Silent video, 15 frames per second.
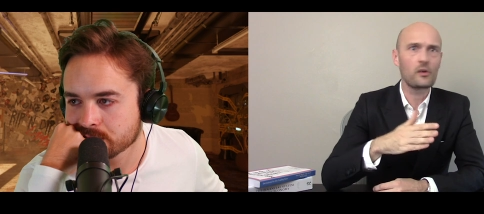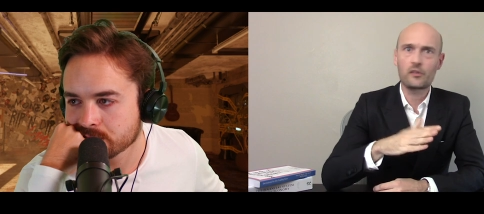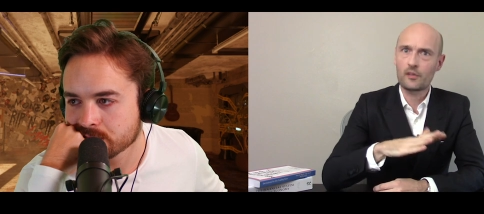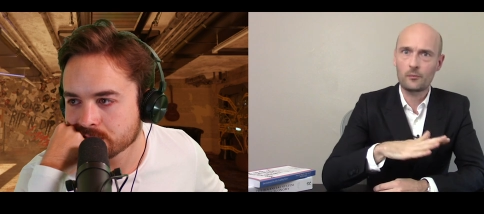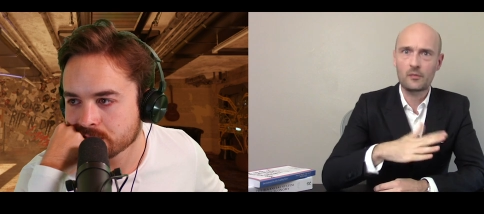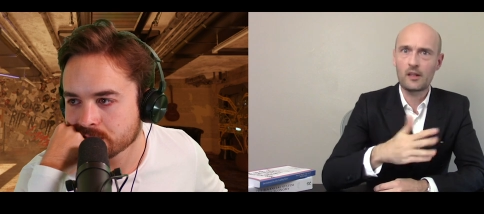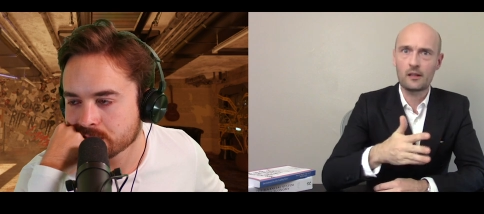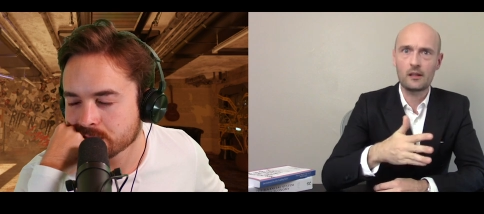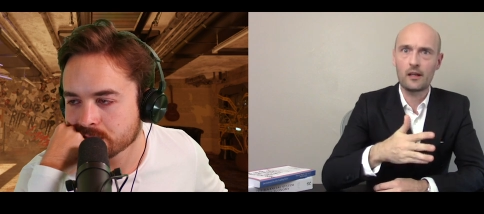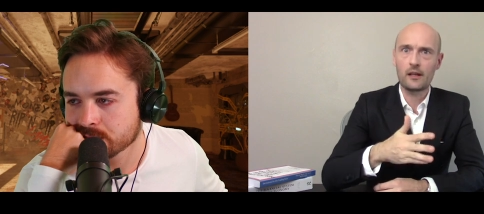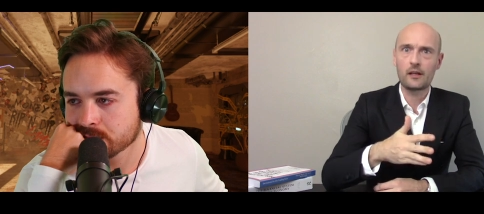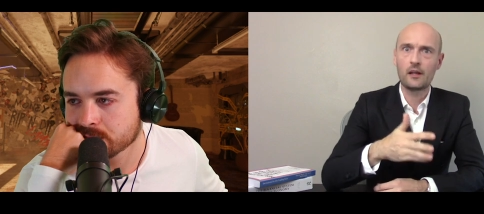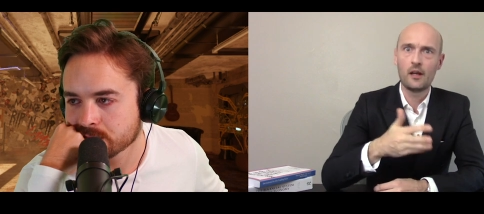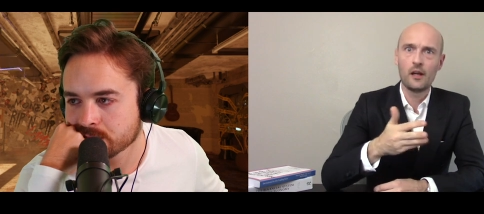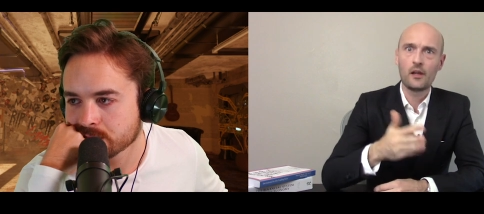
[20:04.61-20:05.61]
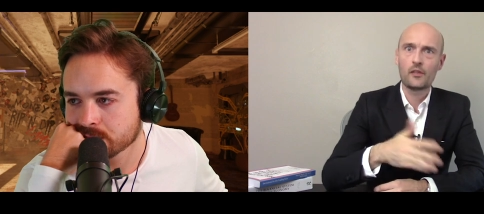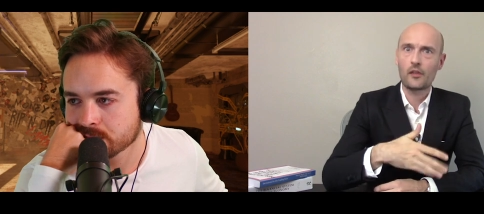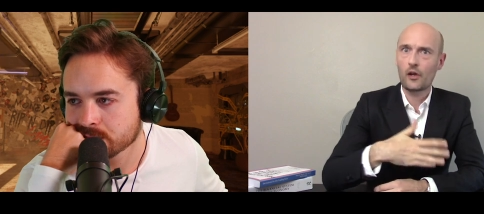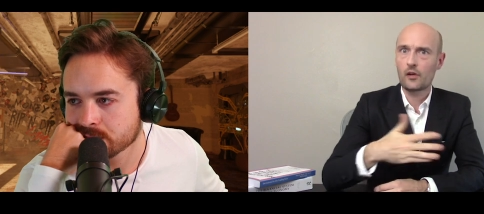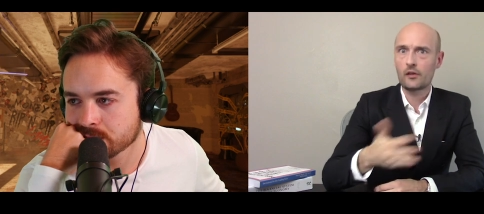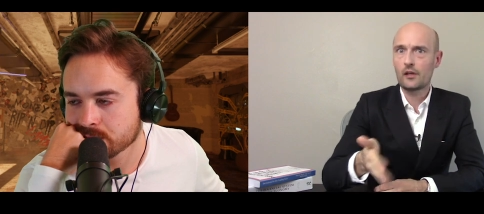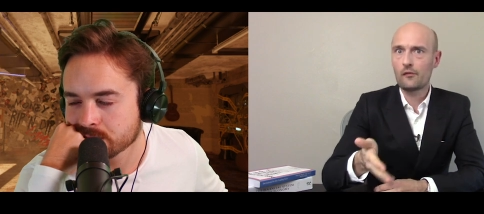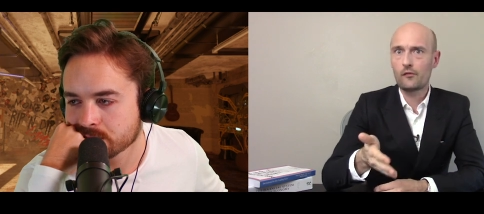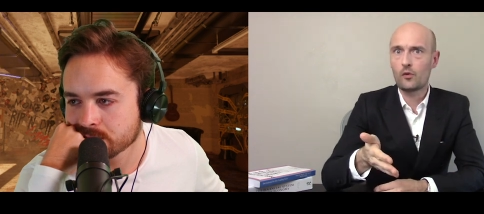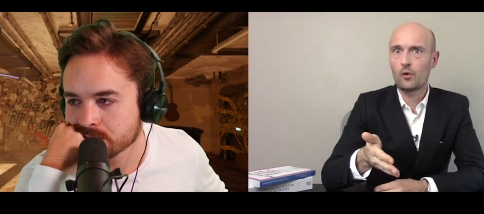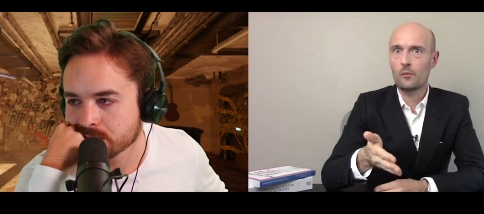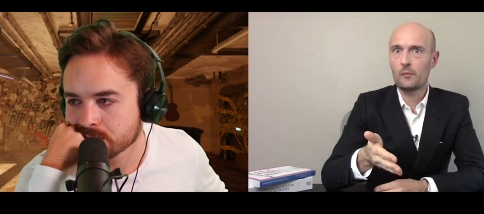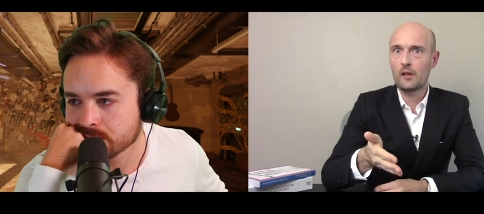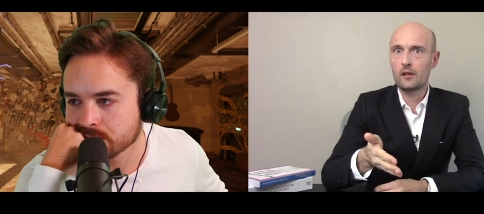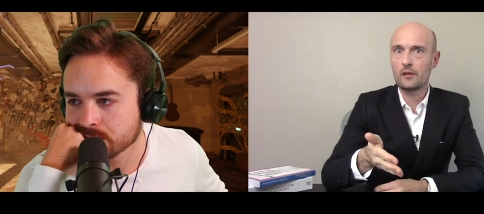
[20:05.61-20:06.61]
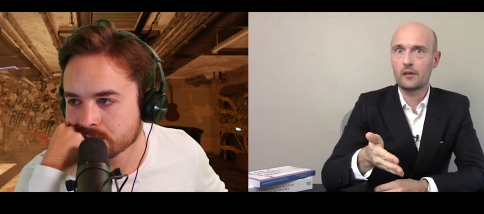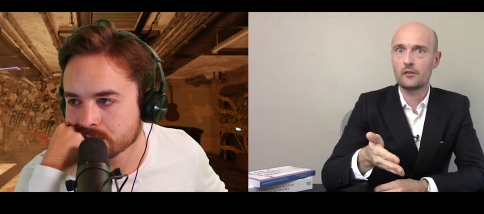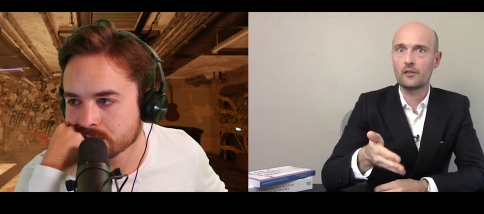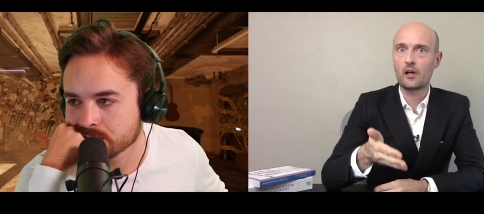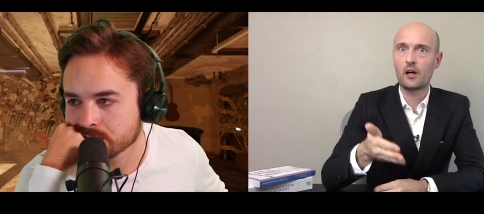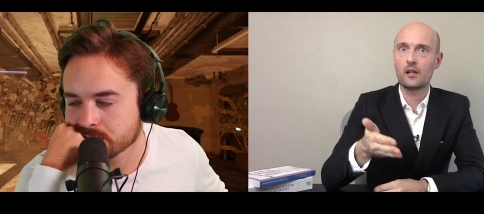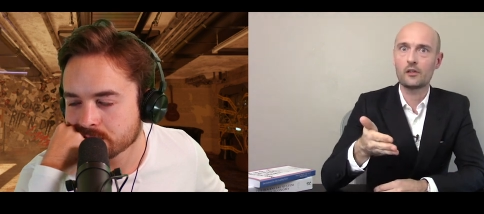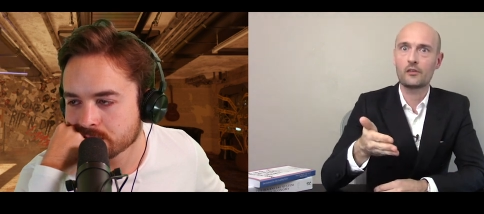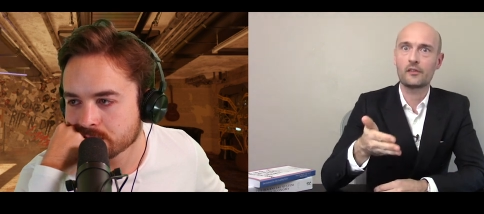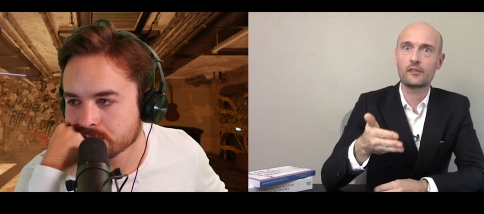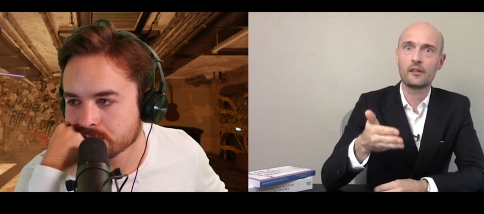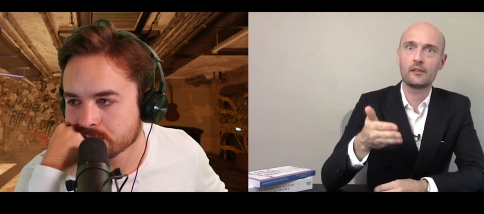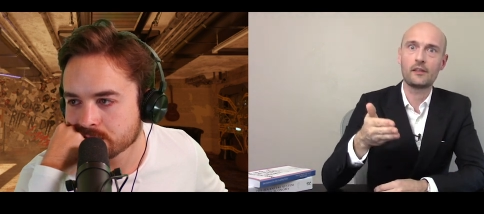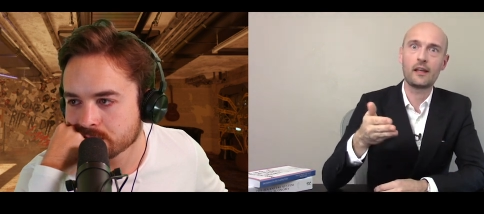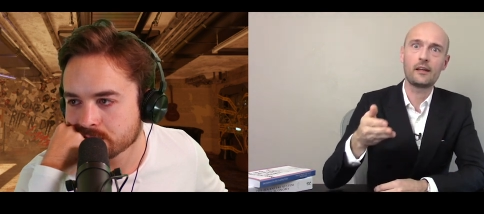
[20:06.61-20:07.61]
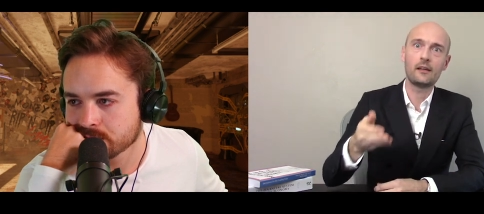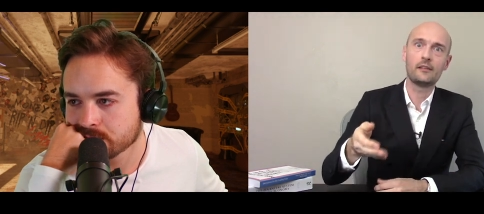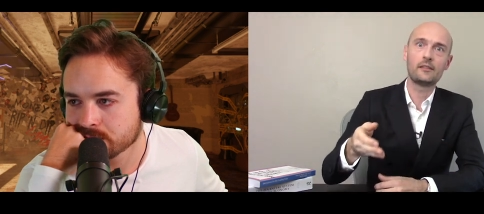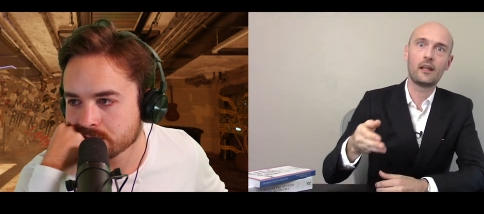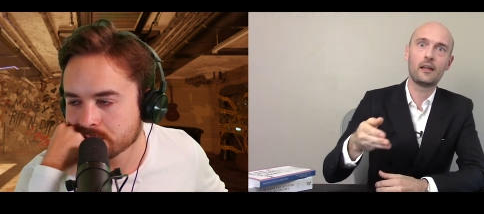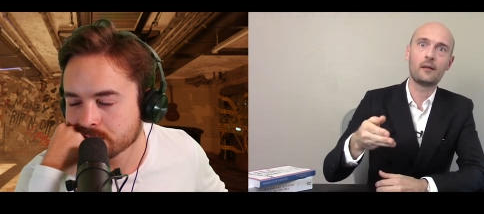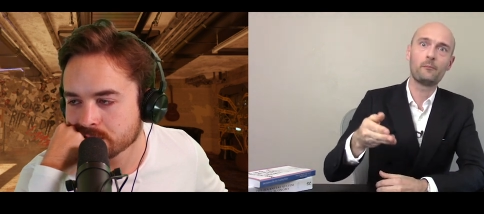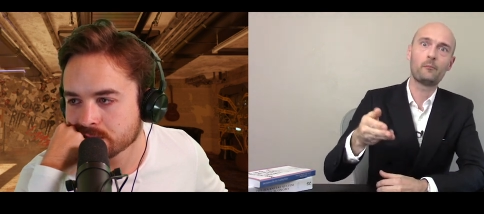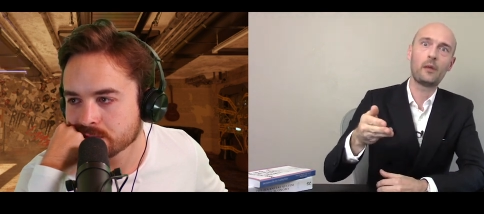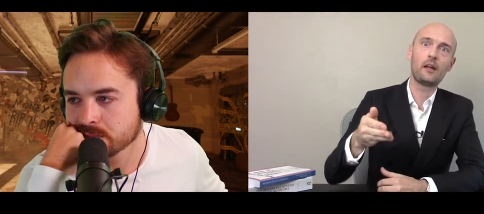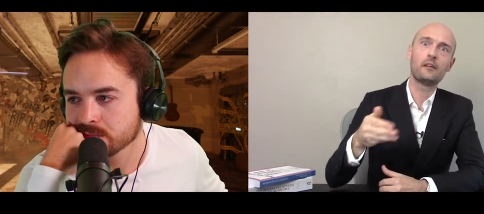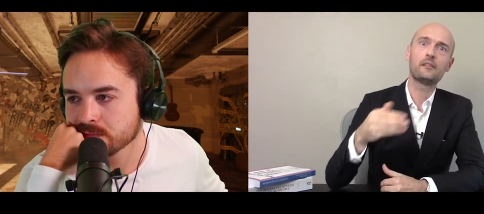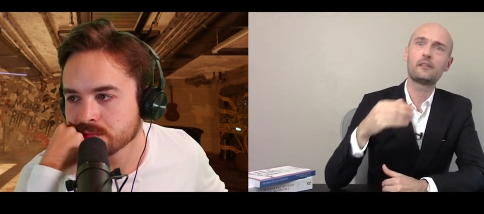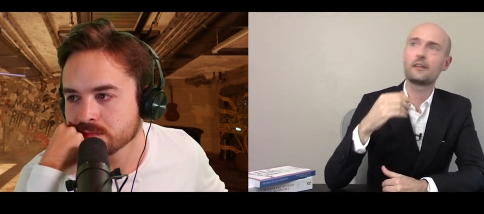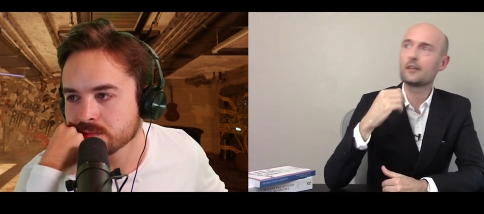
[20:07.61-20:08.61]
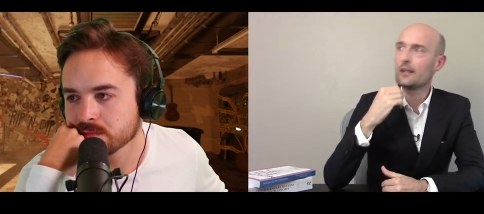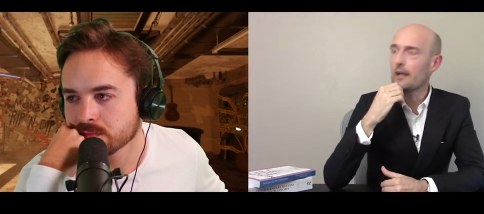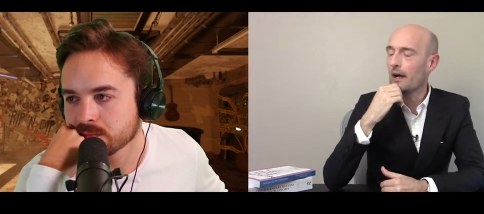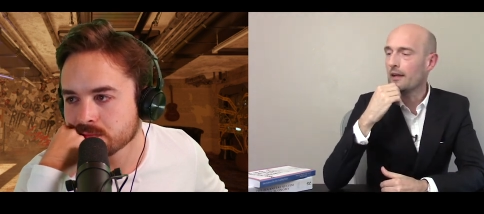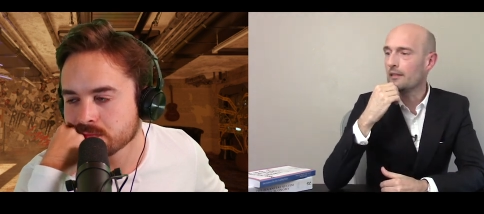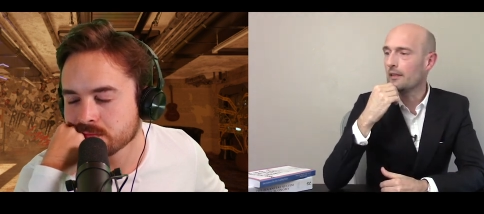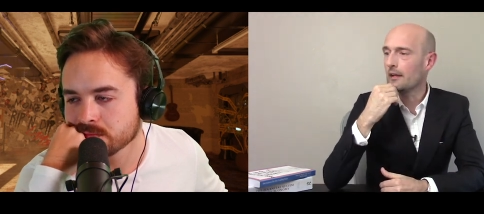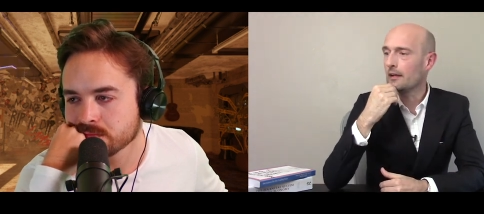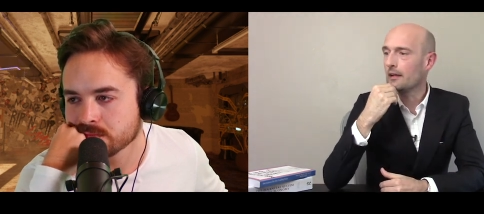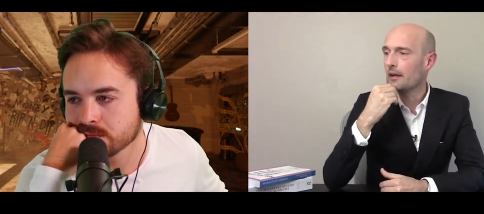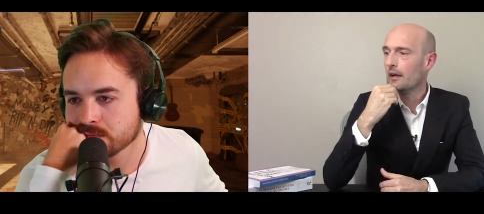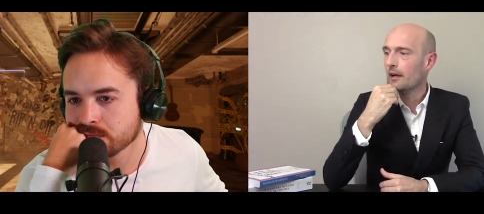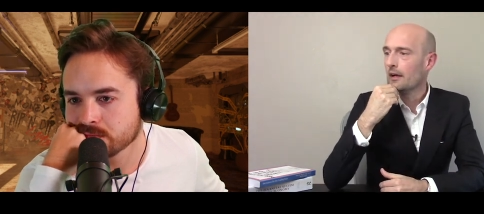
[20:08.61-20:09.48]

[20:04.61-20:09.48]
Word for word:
Speaker 1: something like thirty-four million dollars that they, they basically, I think